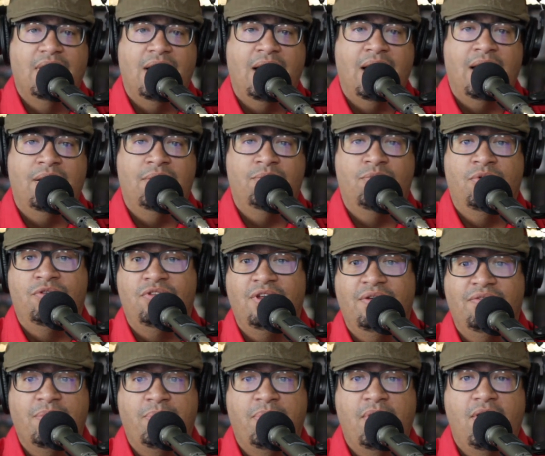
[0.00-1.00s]
I
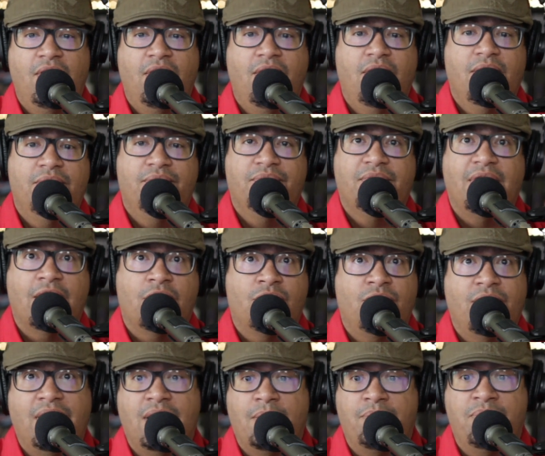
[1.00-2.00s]
receive the ball, I
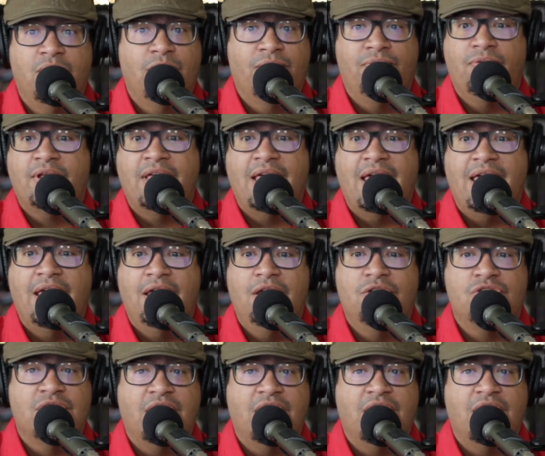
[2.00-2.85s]
create a beautiful cage,